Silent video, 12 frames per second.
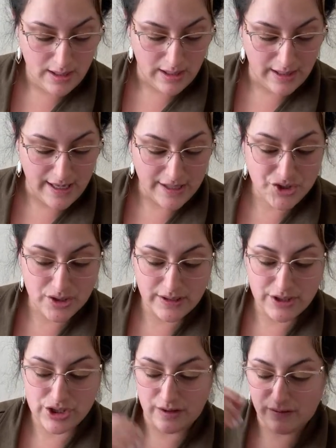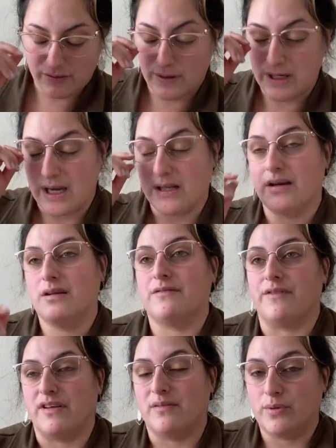I actually just created a
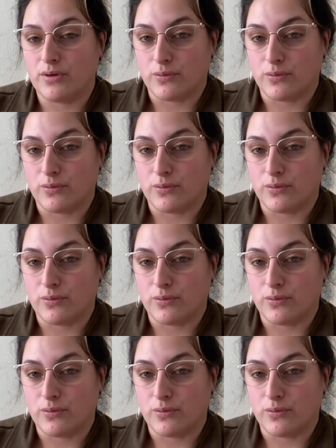Facebook